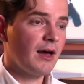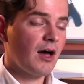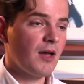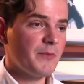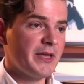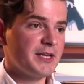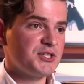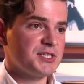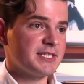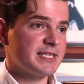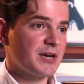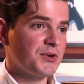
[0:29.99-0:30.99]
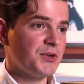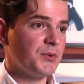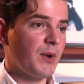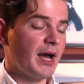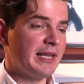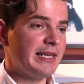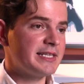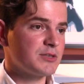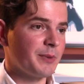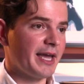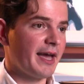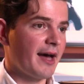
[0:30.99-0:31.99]
I'm here just to tell you a
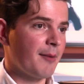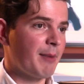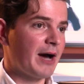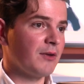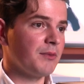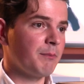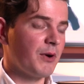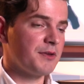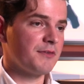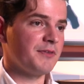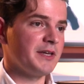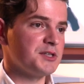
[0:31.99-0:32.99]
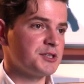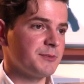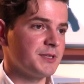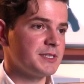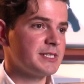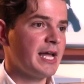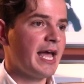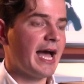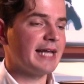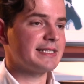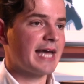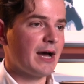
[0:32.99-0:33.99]
little bit about both of the instruments
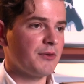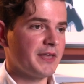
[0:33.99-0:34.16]
and how